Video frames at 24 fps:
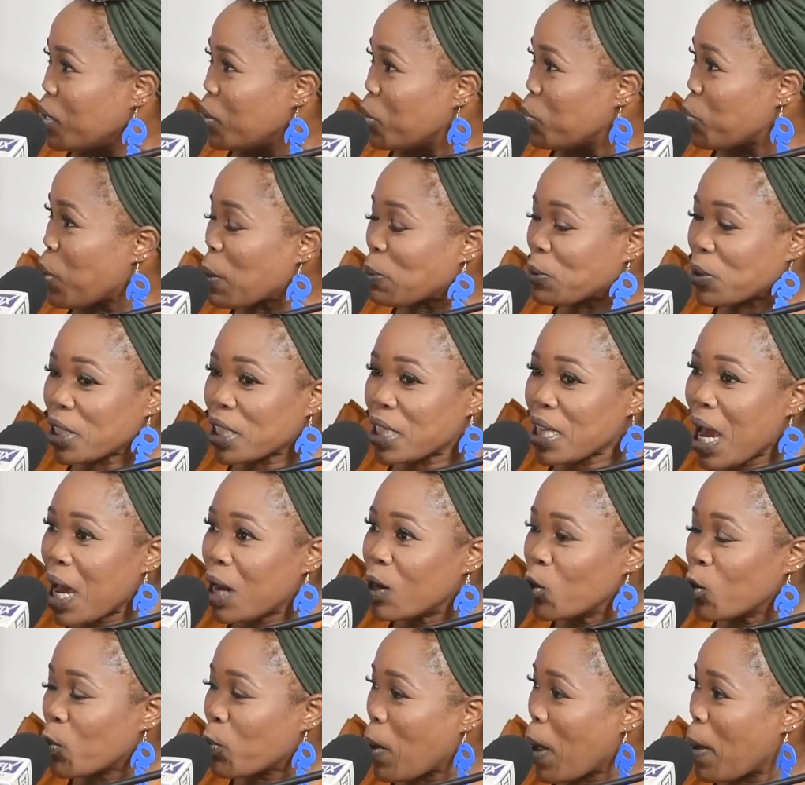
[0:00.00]
Pepsi can't
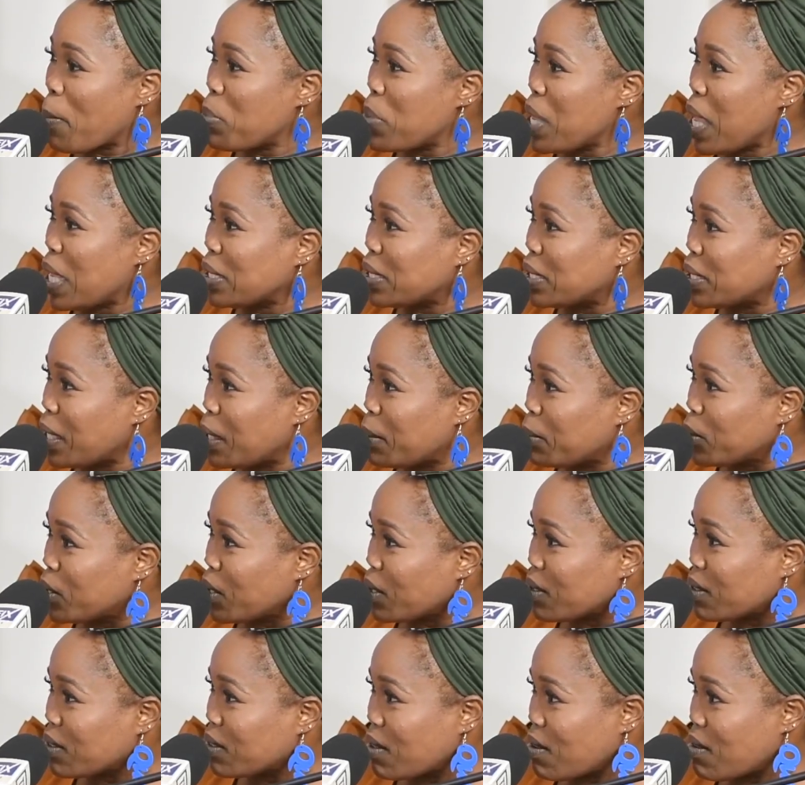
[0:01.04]
look on me and see them
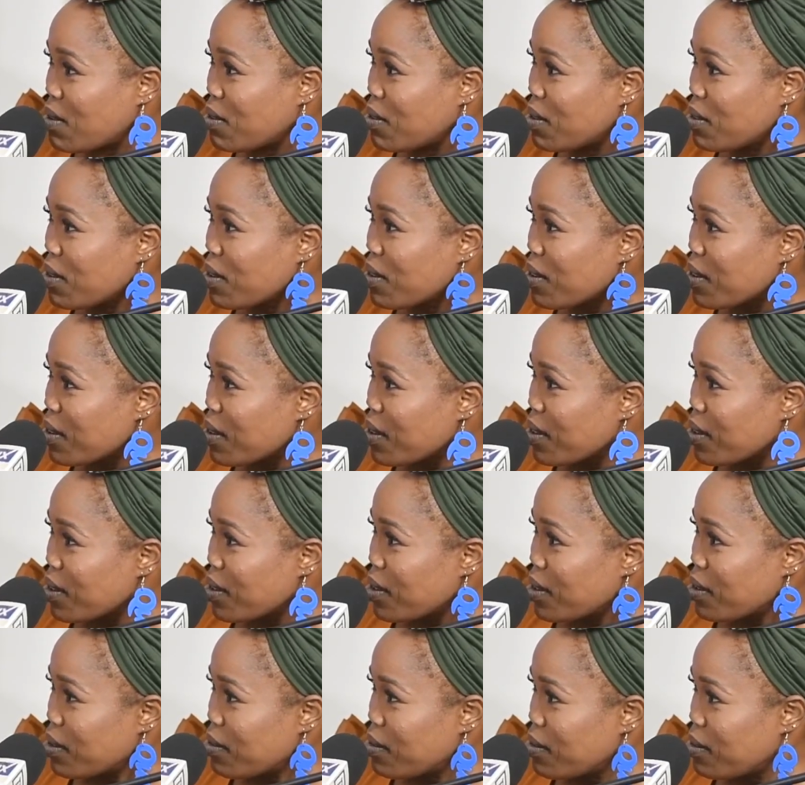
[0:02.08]
just so.
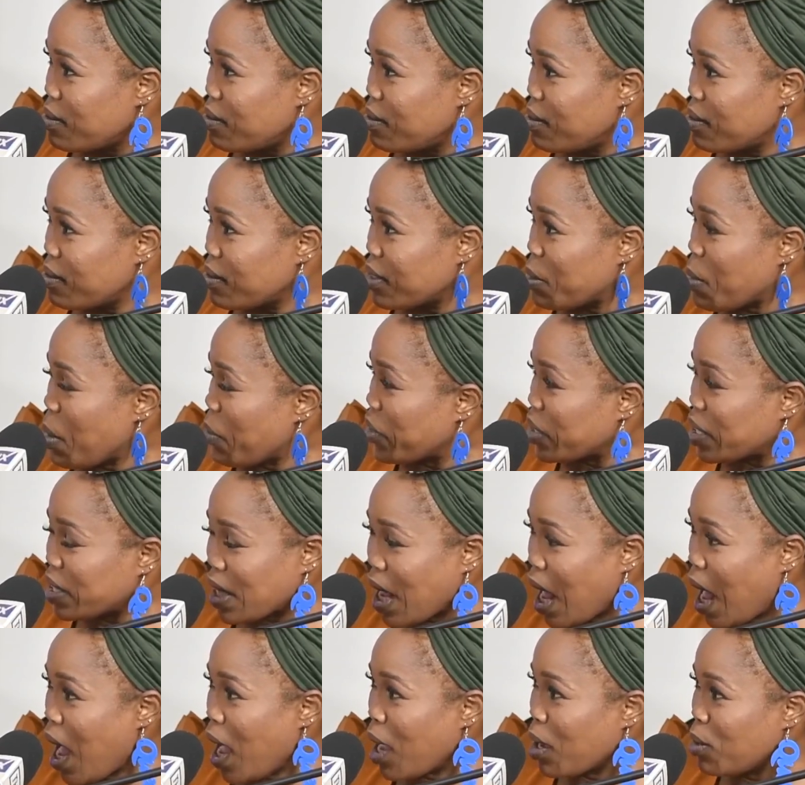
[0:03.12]
They have to
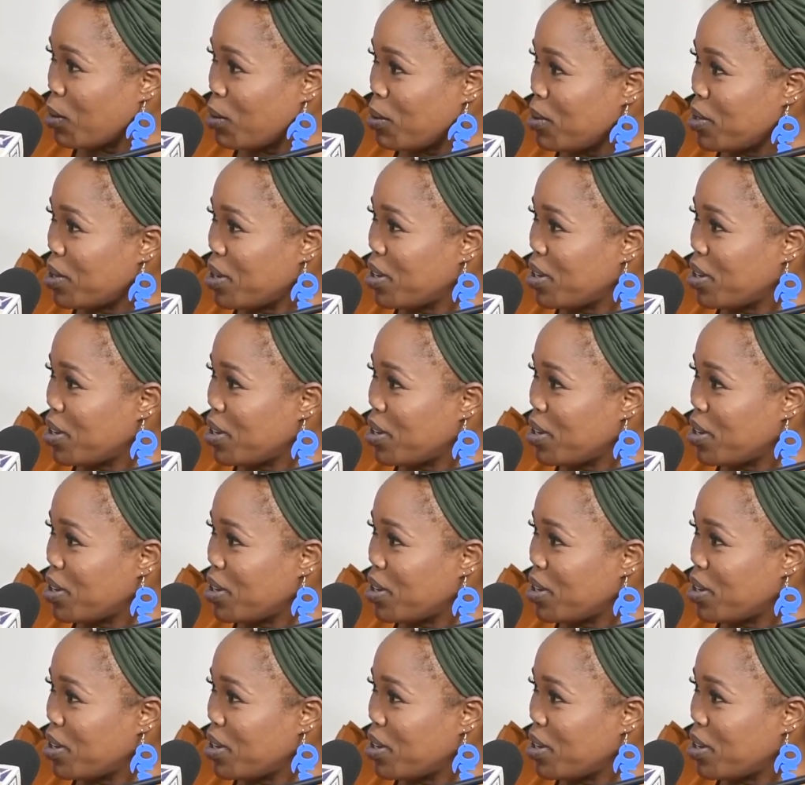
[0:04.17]
talk good.